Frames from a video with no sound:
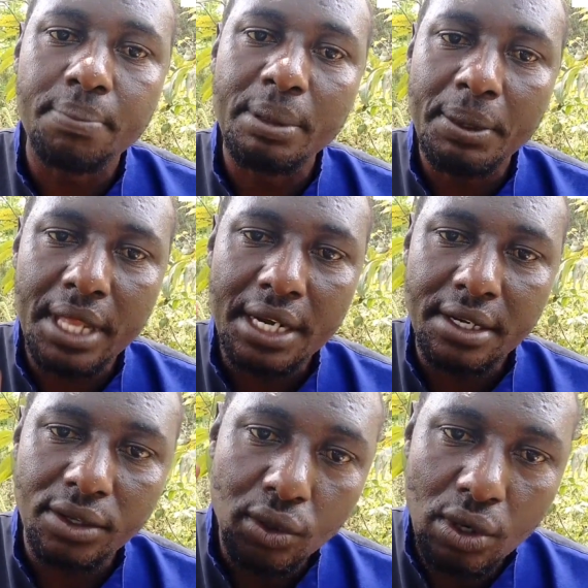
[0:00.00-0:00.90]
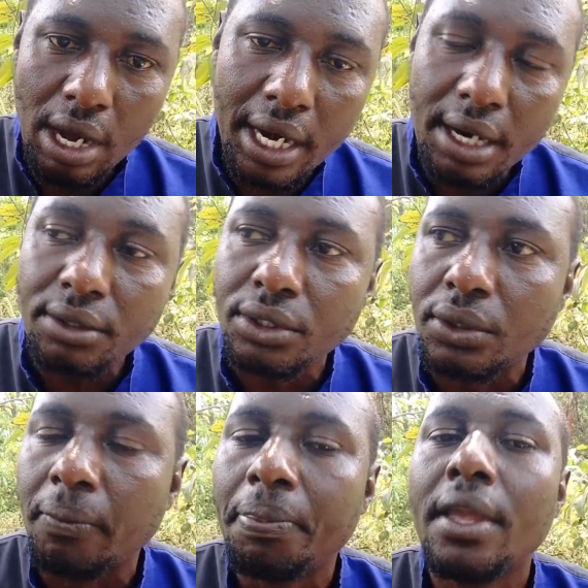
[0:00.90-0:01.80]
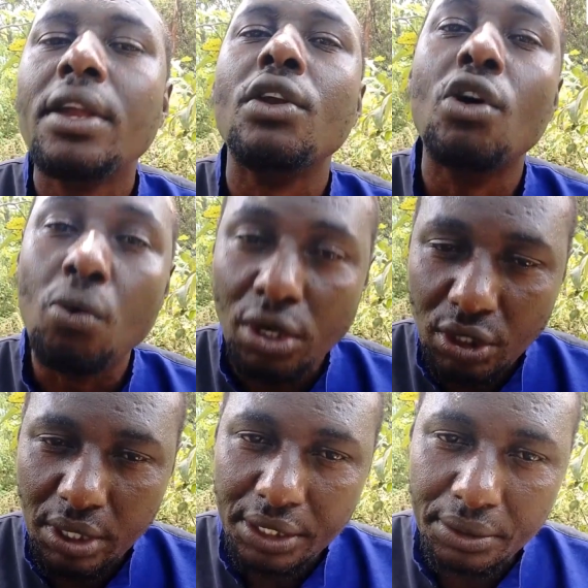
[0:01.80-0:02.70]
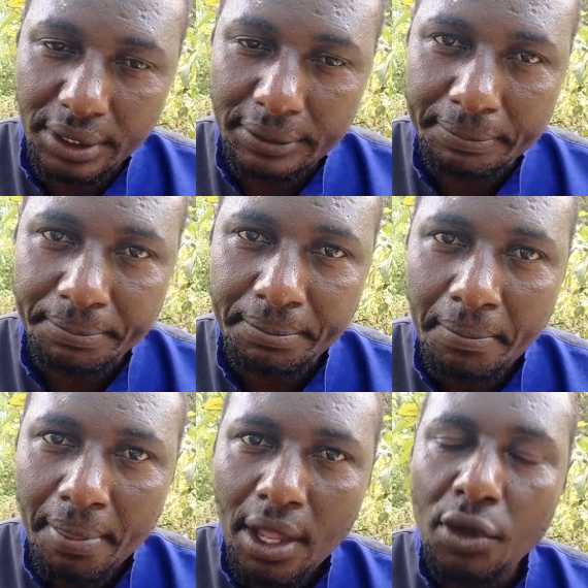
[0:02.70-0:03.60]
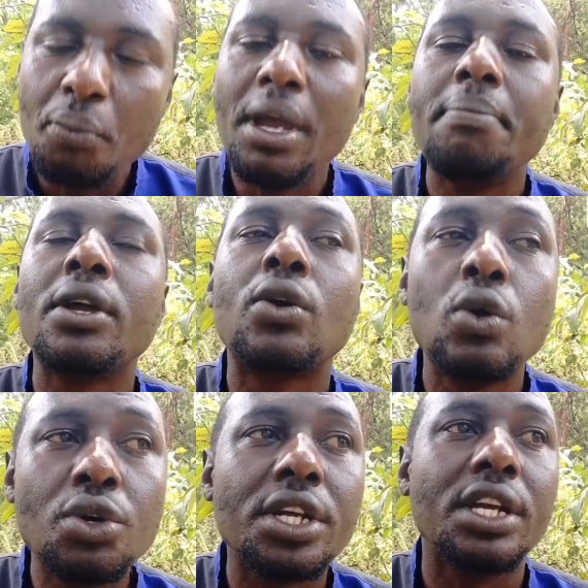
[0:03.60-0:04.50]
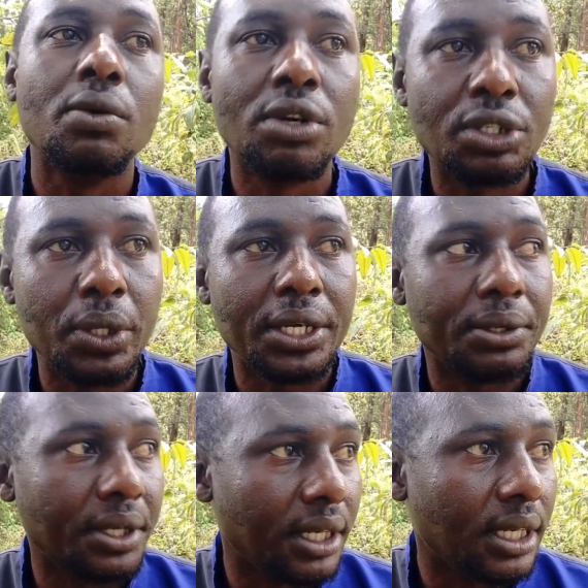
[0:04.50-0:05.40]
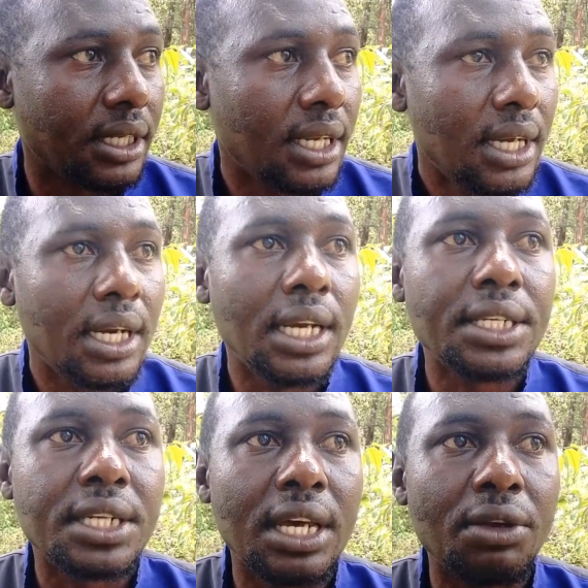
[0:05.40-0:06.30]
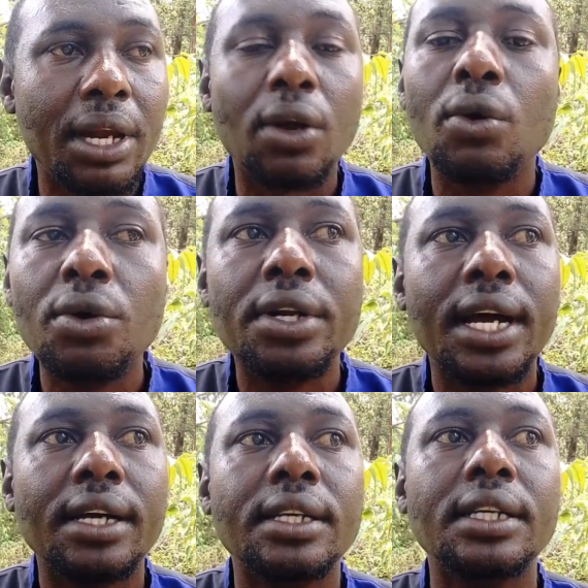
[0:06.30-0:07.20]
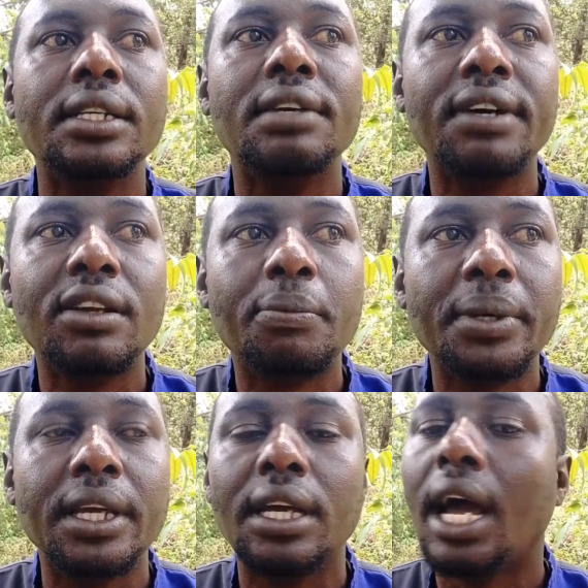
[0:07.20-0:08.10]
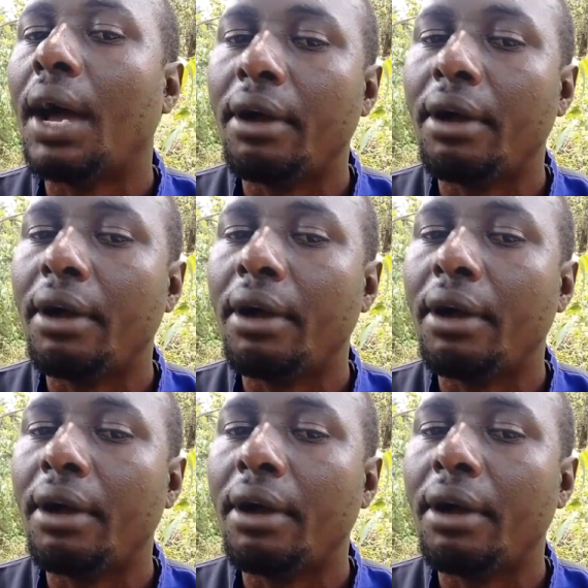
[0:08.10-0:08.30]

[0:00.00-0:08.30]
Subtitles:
people that you know around you, know what you are doing. You may be good in what you are doing. Let's say you are good in developing a